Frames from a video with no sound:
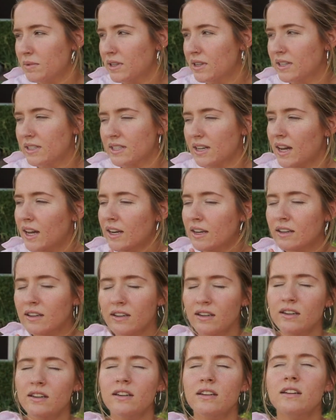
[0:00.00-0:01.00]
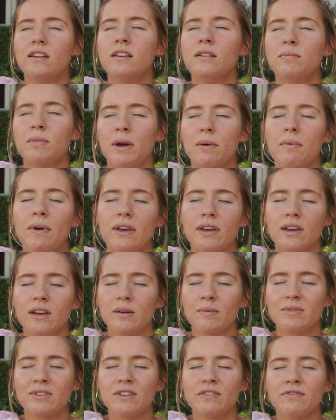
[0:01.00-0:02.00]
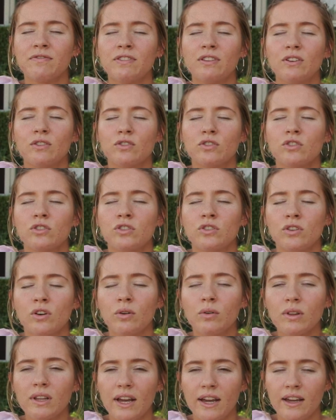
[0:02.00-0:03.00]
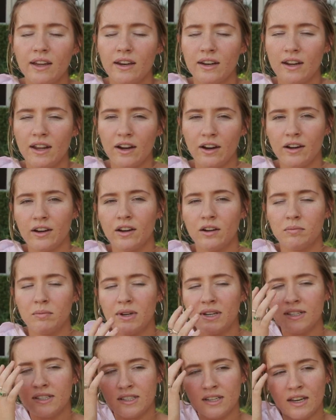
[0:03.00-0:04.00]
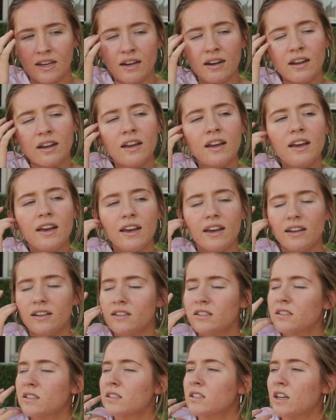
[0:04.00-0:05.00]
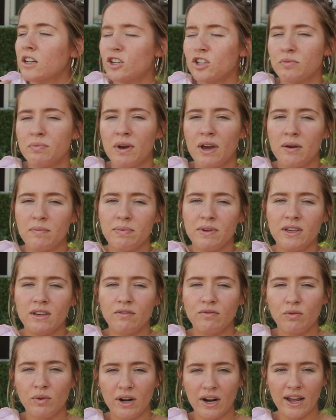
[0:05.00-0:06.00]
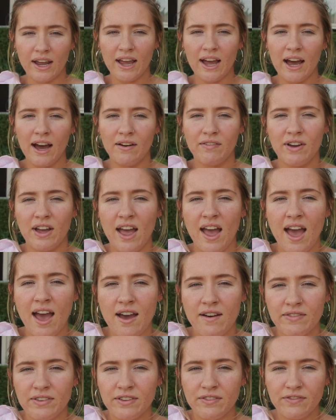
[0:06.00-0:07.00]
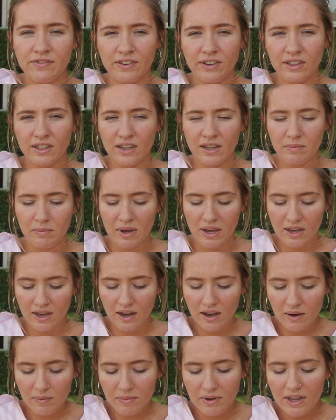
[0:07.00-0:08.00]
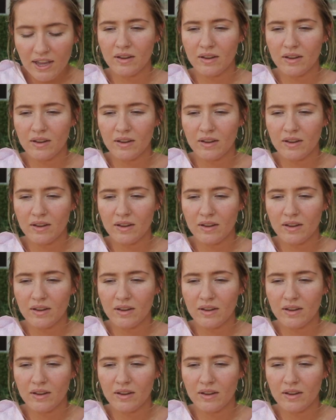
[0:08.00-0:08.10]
mean this, I need my makeup to feel so light and airy on my skin. It is such a pet peeve when I have a heavy feeling makeup.